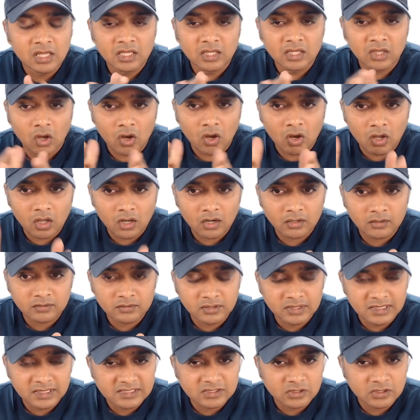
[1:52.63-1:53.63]
all
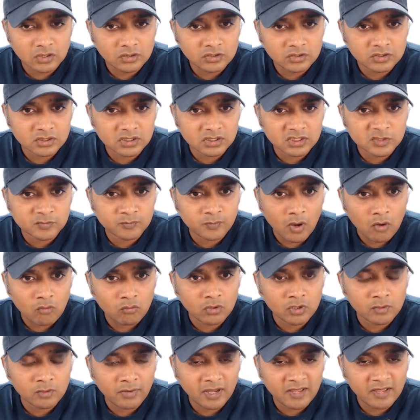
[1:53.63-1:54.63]
the solution is
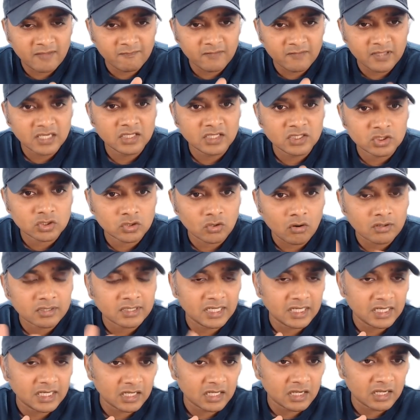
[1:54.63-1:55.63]
powered by very strong
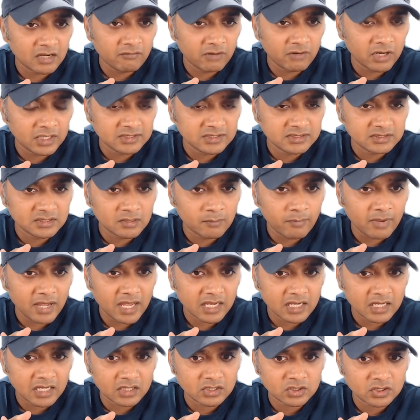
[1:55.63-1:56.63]
data governance in the
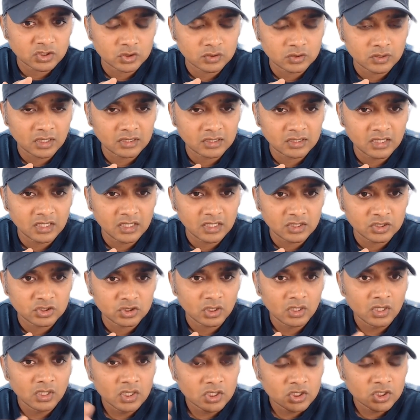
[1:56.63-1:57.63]
backend so that there
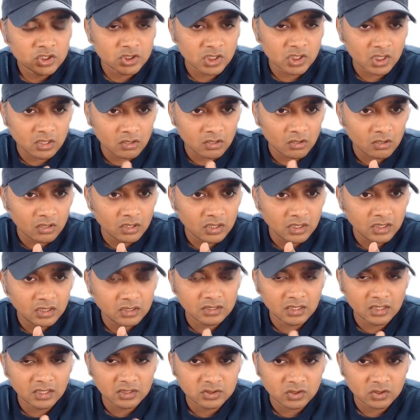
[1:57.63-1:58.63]
is security
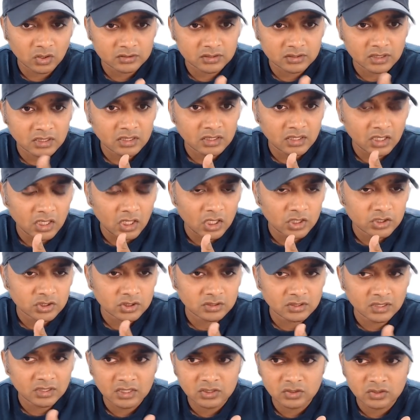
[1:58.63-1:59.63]
there is
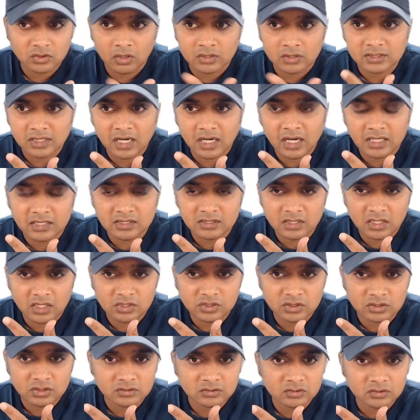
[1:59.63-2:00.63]
authentication there is
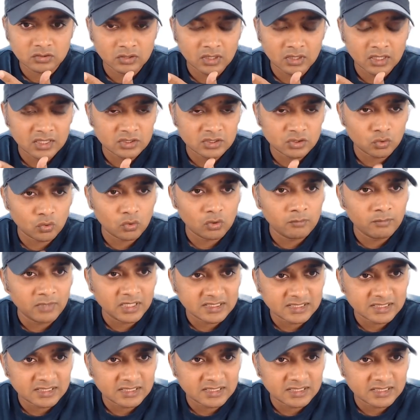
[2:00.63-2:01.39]
authorization so there is role based